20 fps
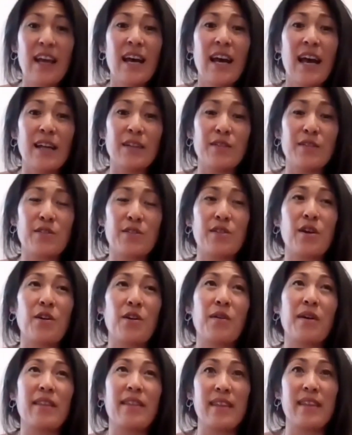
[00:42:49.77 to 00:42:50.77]
And so
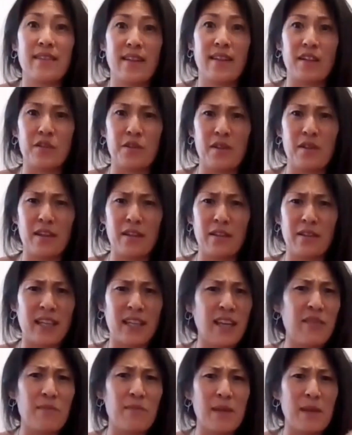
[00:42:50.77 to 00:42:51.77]
I think it'll
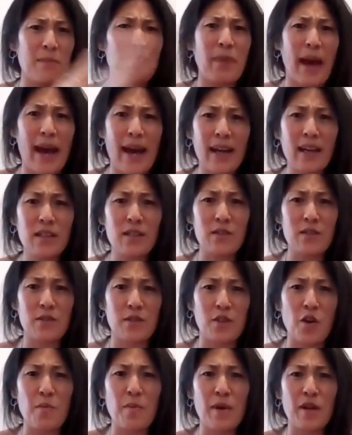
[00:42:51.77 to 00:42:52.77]
give me back
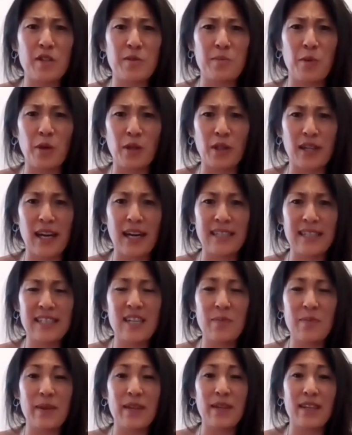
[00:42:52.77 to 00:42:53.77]
so much more
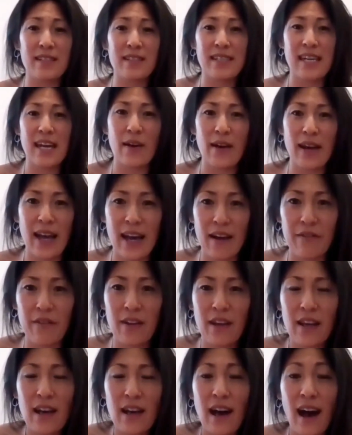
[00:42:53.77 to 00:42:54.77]
content, because now
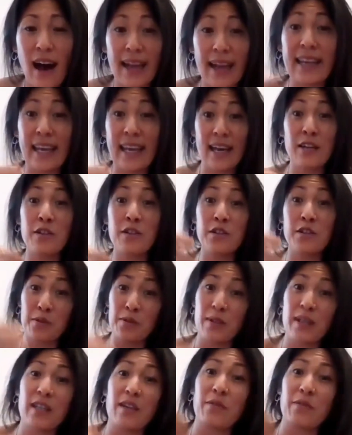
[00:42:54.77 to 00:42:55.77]
I can do
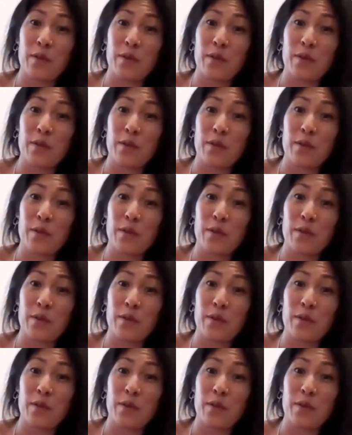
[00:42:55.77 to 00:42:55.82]
like a